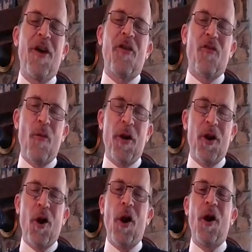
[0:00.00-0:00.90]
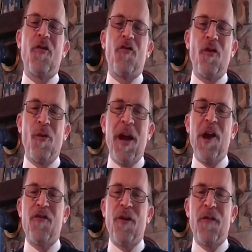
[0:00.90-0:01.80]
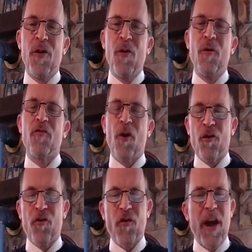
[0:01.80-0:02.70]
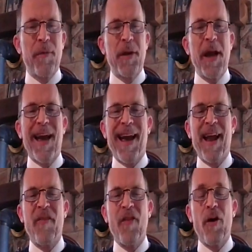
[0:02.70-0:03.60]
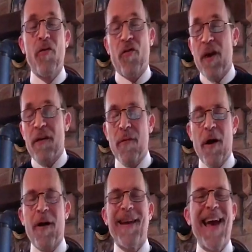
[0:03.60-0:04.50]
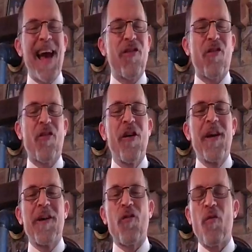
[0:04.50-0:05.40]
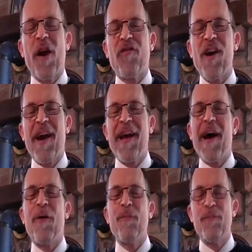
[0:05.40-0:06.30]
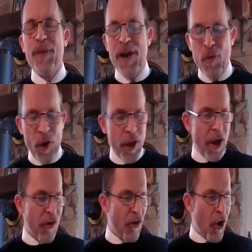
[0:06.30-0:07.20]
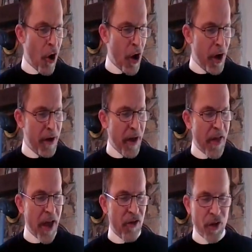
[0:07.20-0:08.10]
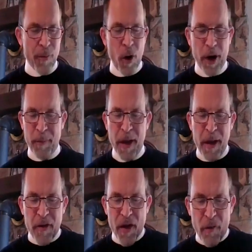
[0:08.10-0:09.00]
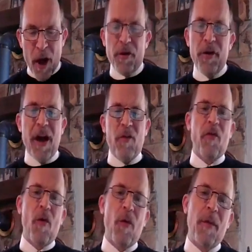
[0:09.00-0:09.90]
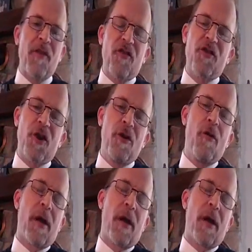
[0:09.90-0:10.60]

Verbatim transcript: So we'd encourage you, each of you, church family, and those that are guests, and just want to check it out, be with us on that Sunday morning. Several other announcements I want to mention to you.